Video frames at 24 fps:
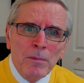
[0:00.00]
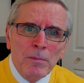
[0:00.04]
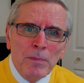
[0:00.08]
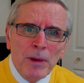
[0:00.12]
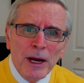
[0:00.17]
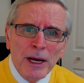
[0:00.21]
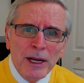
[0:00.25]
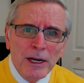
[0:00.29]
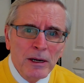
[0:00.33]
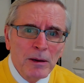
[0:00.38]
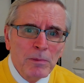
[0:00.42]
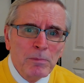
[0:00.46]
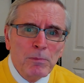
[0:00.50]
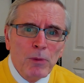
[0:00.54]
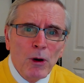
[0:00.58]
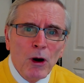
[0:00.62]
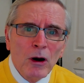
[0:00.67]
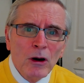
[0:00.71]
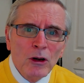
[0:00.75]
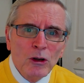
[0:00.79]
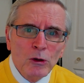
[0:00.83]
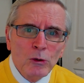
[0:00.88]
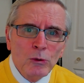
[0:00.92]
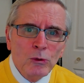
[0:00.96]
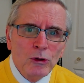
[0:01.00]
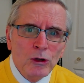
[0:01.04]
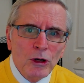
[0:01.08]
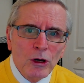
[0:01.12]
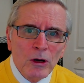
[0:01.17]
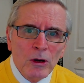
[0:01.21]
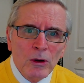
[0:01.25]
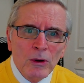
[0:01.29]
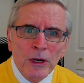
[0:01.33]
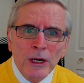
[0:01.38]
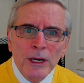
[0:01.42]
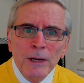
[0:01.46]
by an impartial
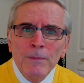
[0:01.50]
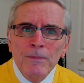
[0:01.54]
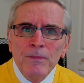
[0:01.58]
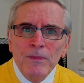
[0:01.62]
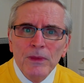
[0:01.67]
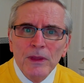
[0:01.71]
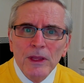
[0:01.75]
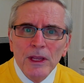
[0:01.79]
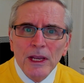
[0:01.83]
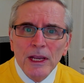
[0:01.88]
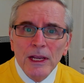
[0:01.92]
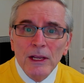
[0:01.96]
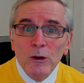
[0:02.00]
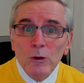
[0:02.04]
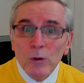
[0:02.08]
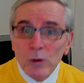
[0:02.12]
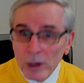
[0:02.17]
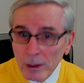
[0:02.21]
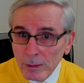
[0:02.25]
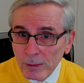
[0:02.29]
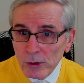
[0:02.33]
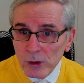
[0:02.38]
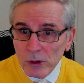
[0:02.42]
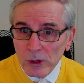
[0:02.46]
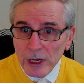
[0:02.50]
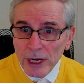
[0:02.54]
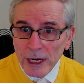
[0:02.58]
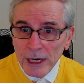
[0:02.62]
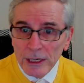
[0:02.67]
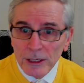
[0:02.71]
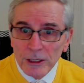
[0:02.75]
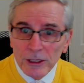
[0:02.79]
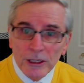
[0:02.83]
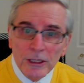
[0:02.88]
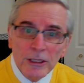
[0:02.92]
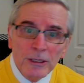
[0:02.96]
jury in criminal
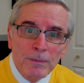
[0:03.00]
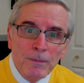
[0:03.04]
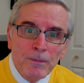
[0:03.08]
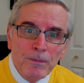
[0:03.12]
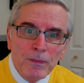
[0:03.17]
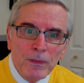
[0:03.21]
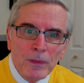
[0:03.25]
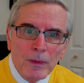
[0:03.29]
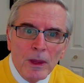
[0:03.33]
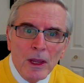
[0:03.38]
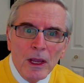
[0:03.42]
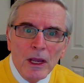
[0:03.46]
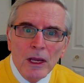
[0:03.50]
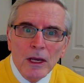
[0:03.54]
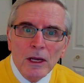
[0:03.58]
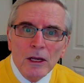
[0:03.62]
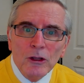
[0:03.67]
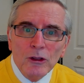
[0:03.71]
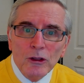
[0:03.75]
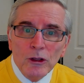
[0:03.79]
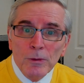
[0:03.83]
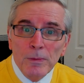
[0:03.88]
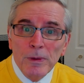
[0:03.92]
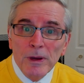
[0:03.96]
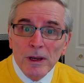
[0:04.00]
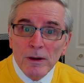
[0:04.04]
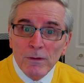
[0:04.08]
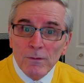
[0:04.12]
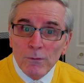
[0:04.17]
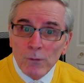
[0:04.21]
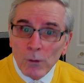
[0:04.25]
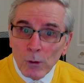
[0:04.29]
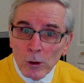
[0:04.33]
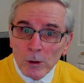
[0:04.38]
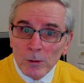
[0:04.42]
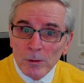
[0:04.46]
cases, to be
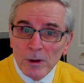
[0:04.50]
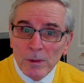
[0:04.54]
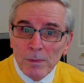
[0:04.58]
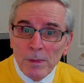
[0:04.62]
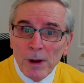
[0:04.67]
informed